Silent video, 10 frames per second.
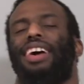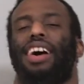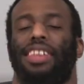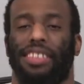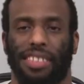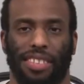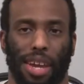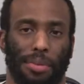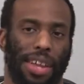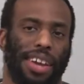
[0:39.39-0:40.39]
This is
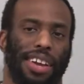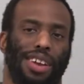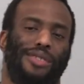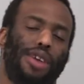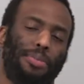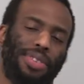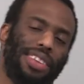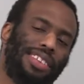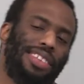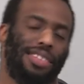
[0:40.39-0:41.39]
Sammy Legge here,
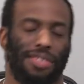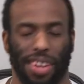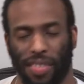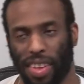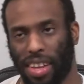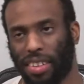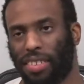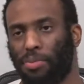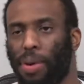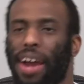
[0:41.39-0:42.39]
representing Team
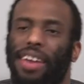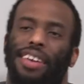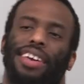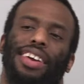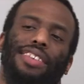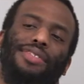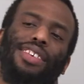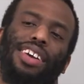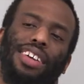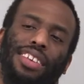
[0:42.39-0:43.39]
JVS, back here again for
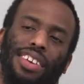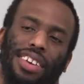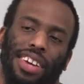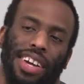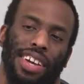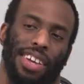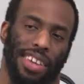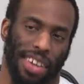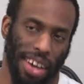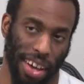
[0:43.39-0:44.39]
another
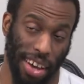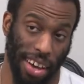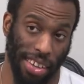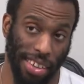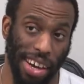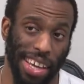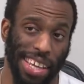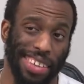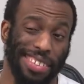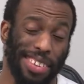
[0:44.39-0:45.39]
Young
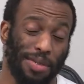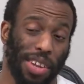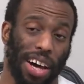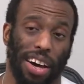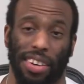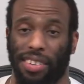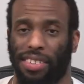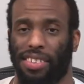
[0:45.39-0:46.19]
Easy vlog.